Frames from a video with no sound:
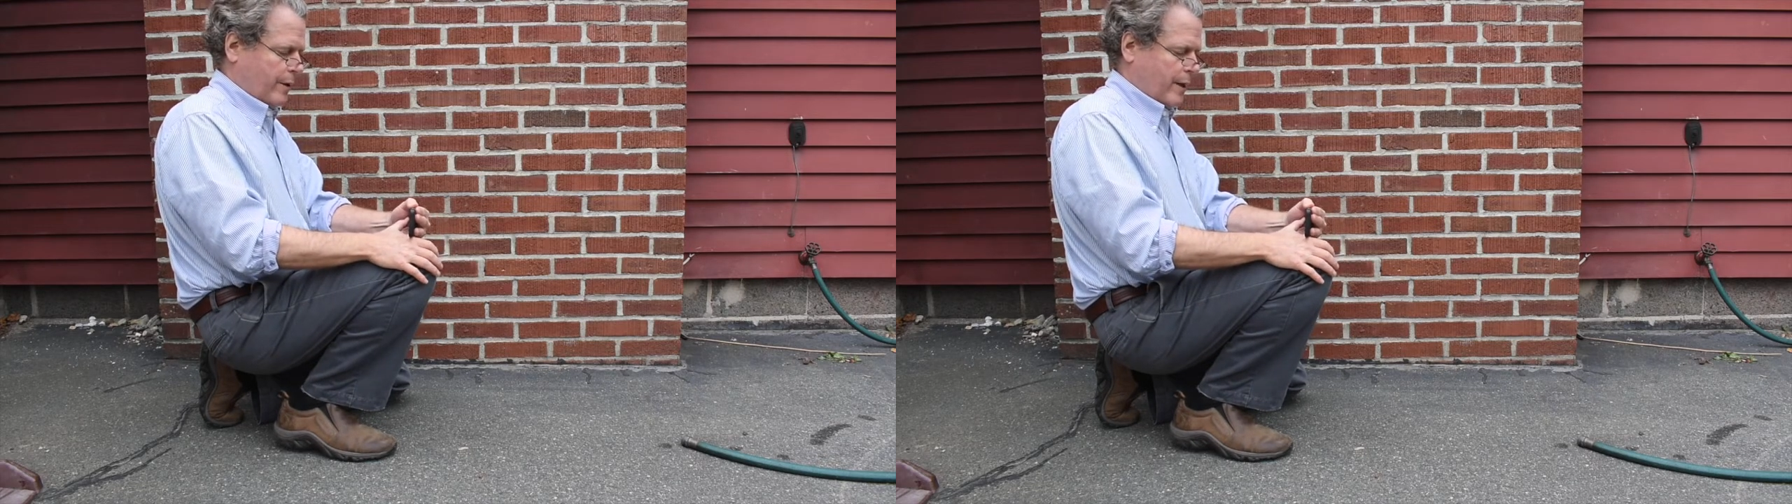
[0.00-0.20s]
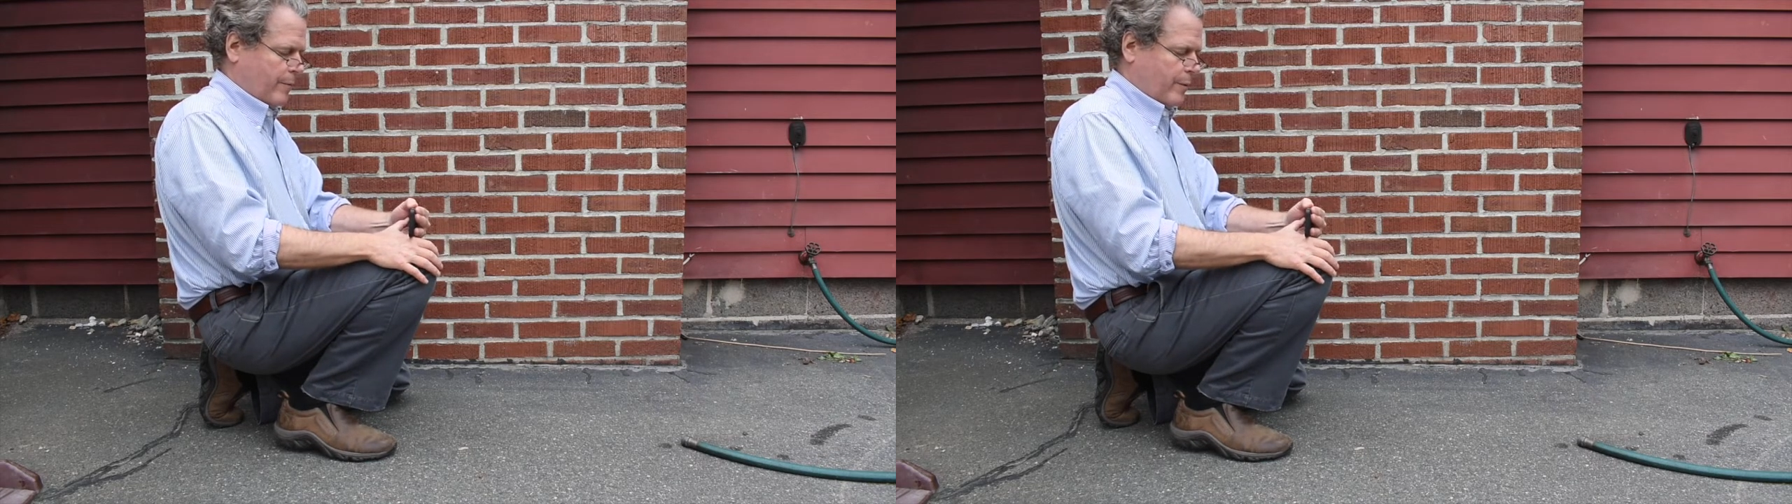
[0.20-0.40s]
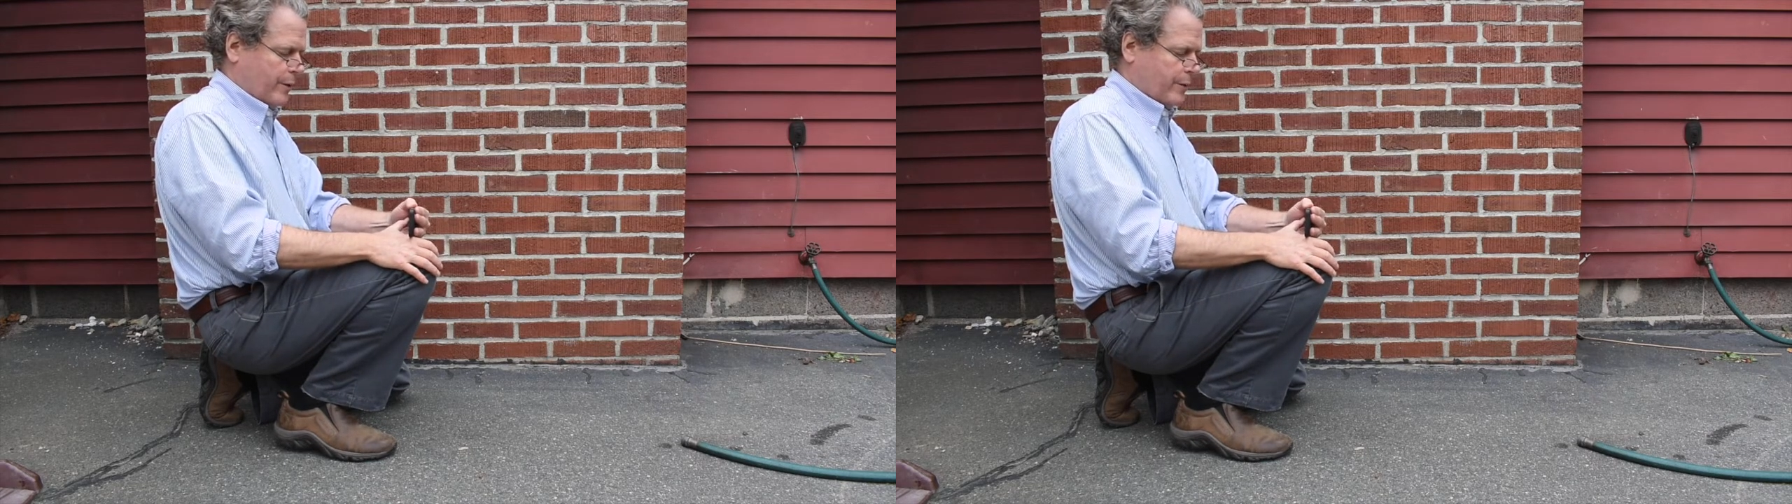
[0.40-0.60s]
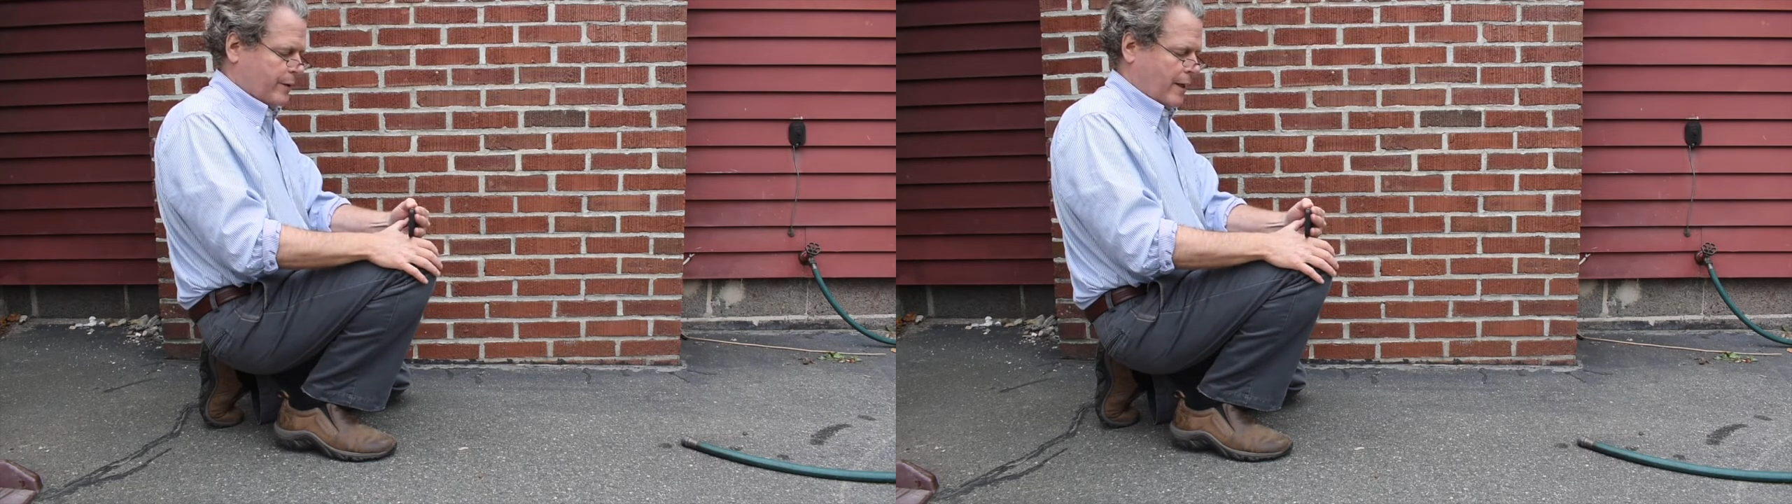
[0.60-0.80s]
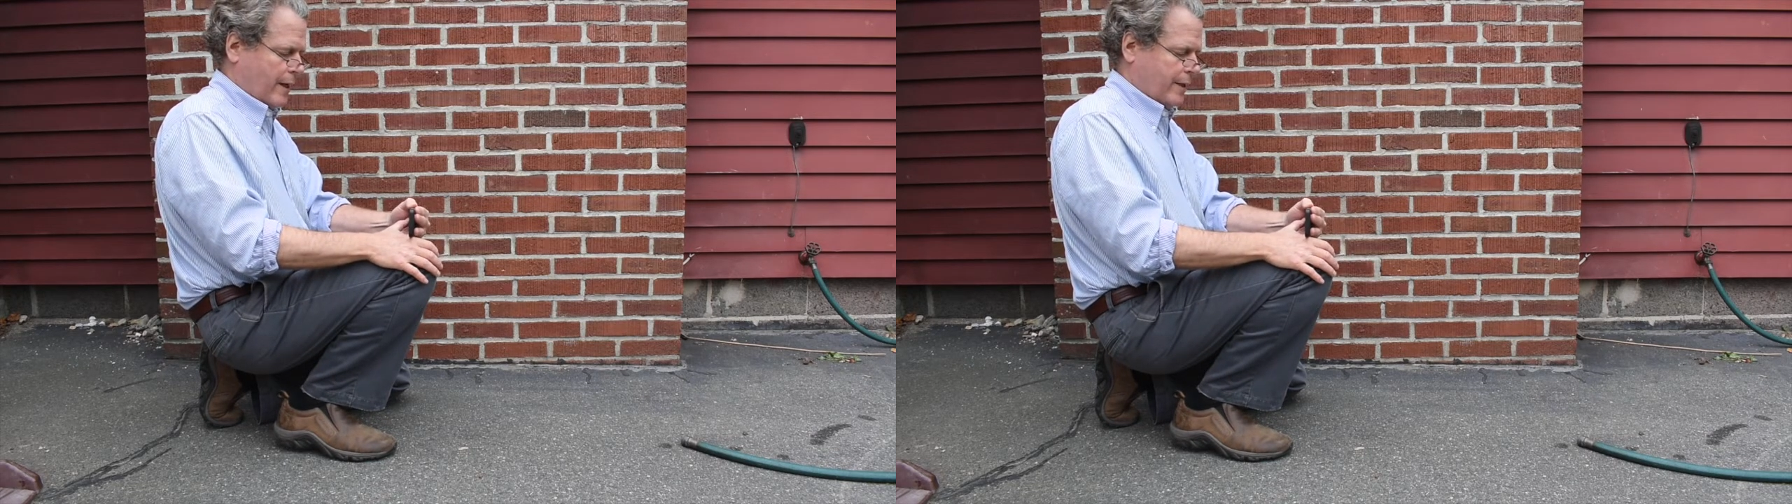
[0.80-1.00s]
on both
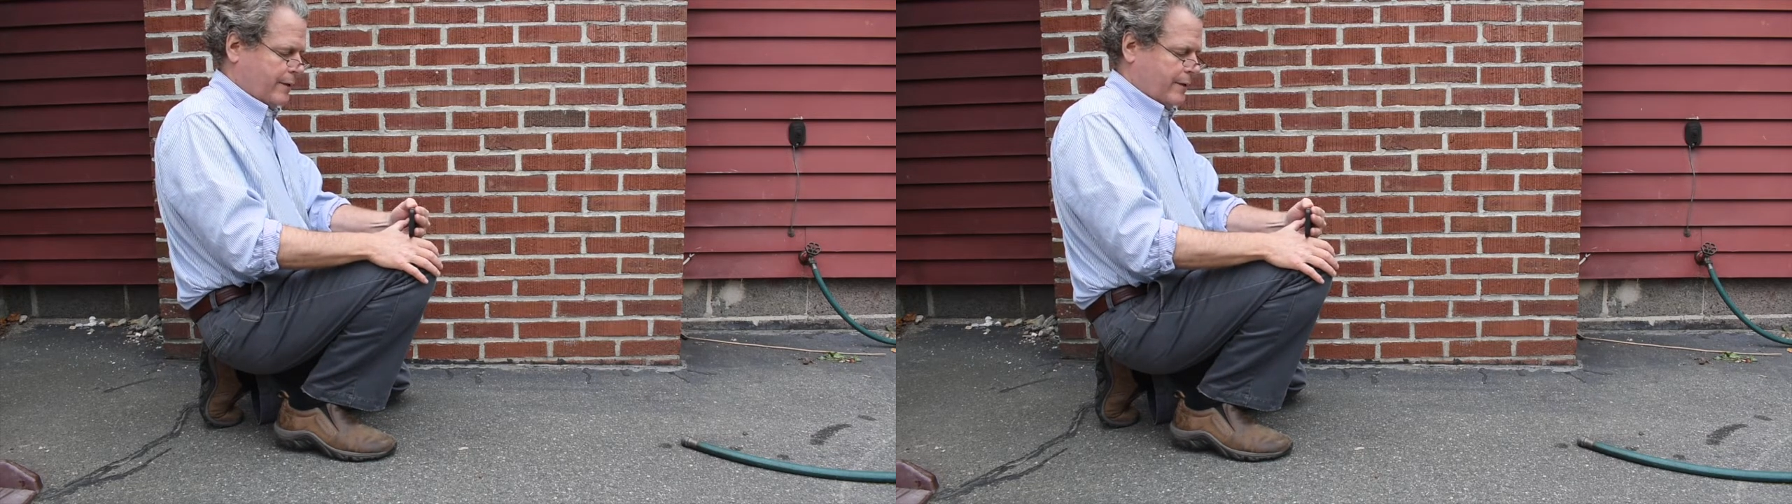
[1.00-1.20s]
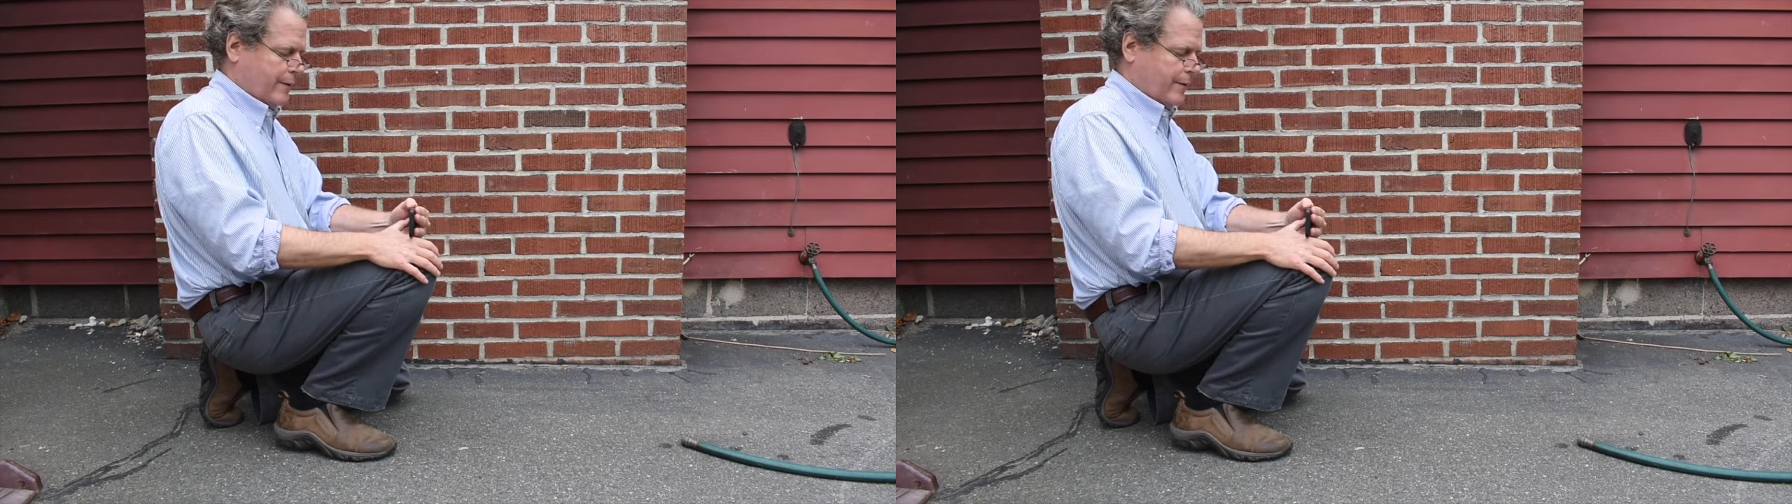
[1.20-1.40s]
sides,